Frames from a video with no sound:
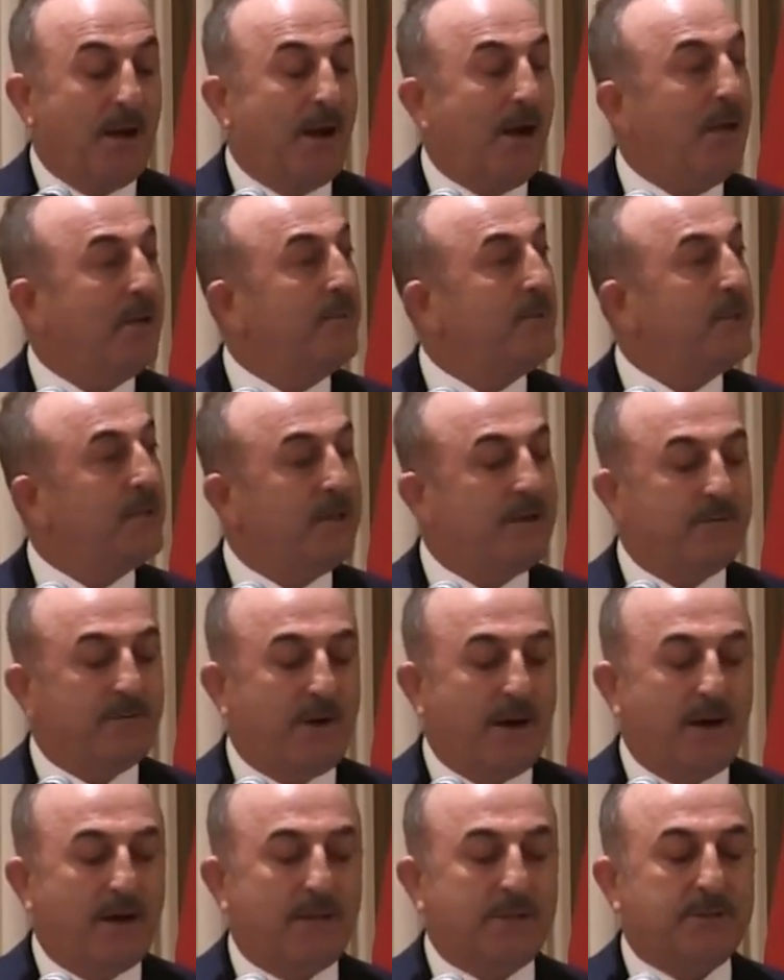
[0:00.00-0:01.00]
I
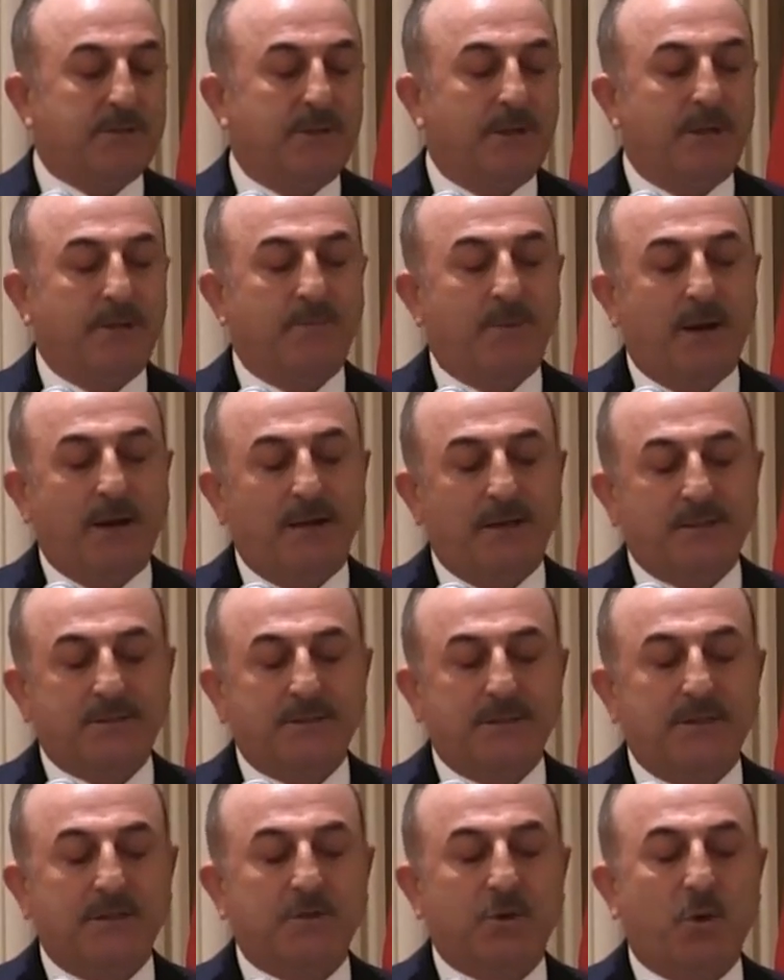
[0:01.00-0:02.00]
believe our
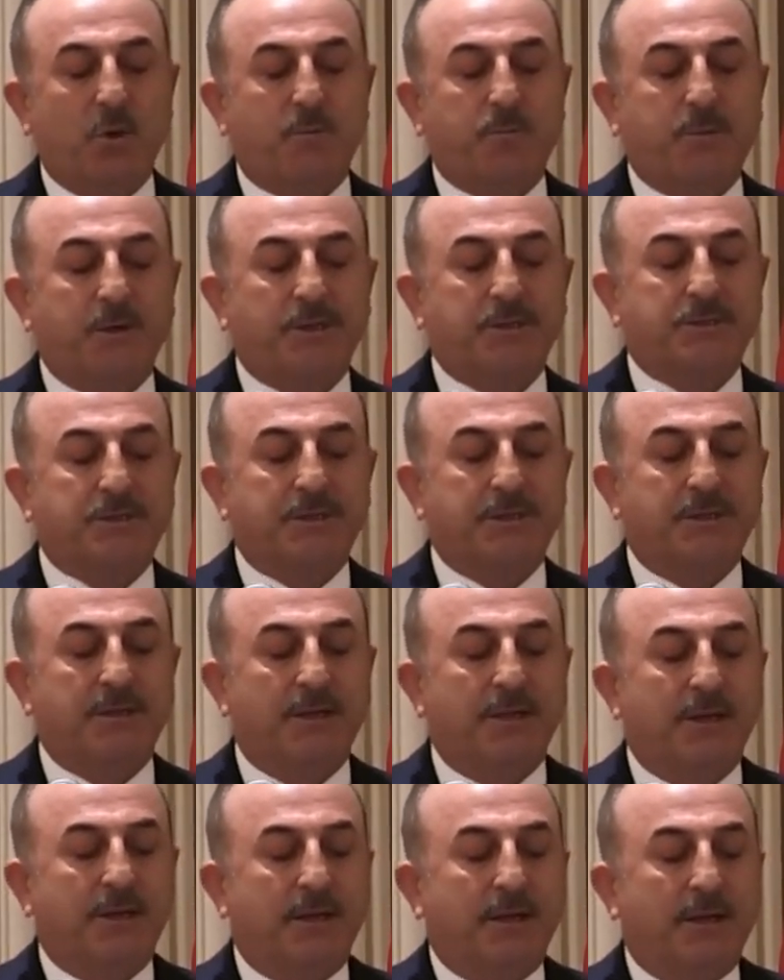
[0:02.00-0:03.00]
bilateral cooperation
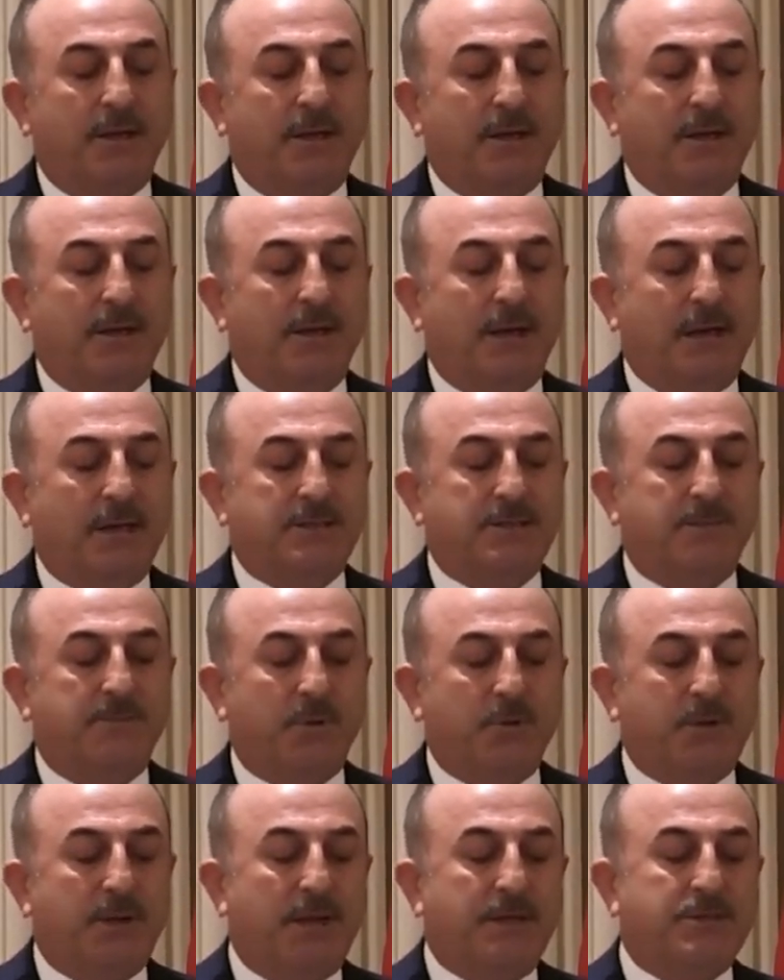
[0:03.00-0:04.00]
has the
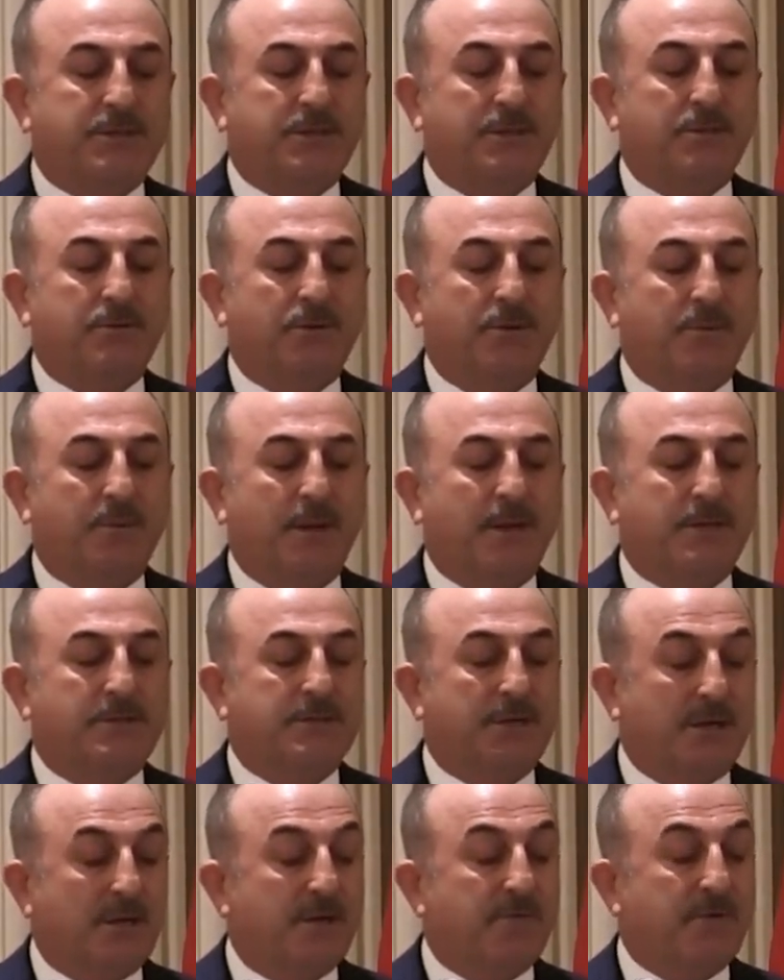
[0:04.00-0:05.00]
potential to make
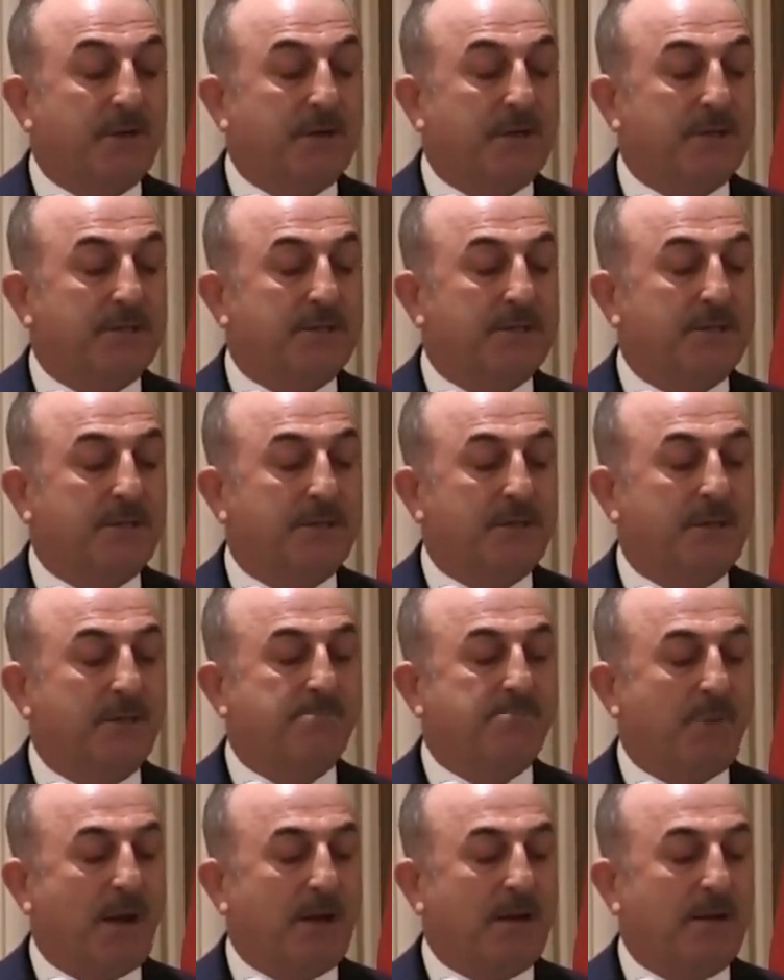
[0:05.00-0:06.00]
significant
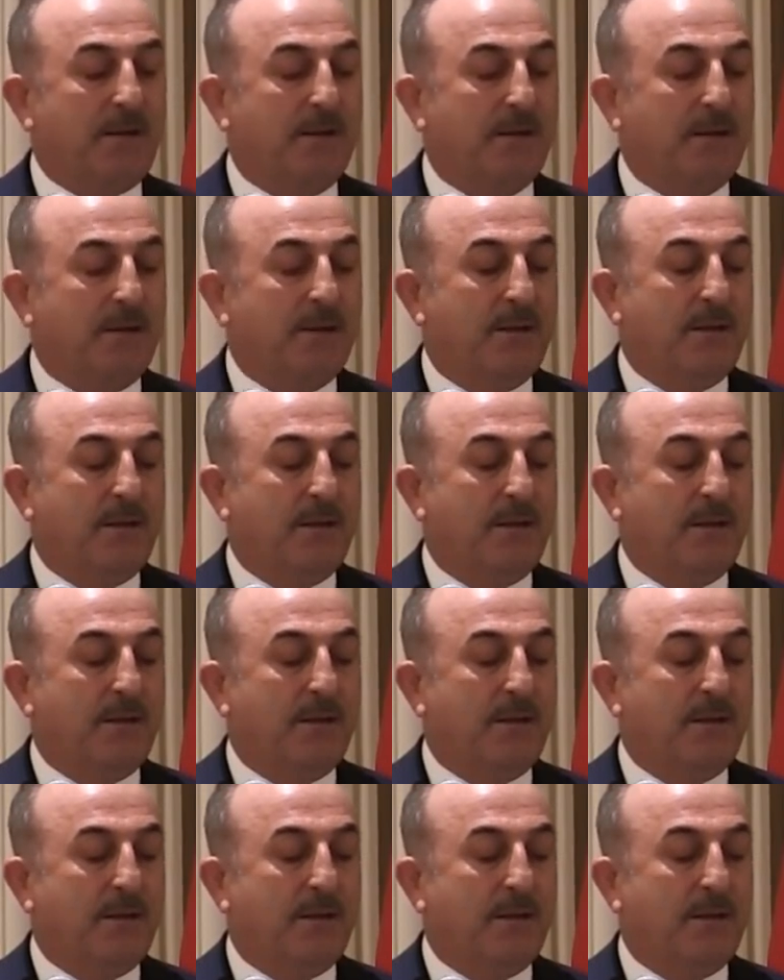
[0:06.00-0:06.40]
impact